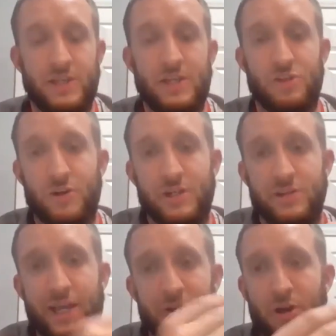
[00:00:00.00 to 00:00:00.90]
and then
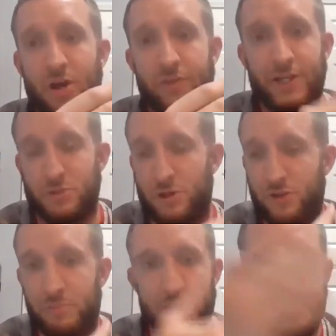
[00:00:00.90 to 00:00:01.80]
learning later on. That's what
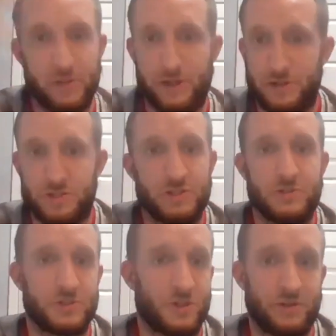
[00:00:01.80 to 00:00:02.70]
all the big players
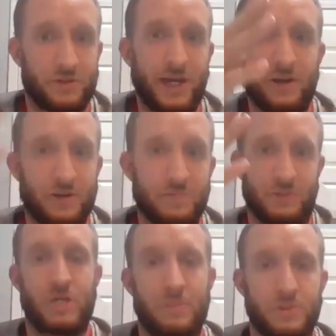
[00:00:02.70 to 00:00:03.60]
use on how to
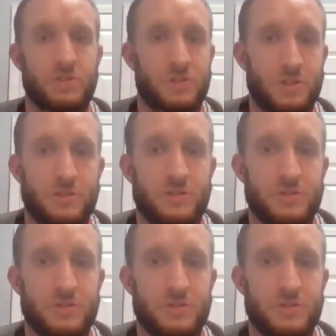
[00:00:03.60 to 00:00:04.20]
properly secure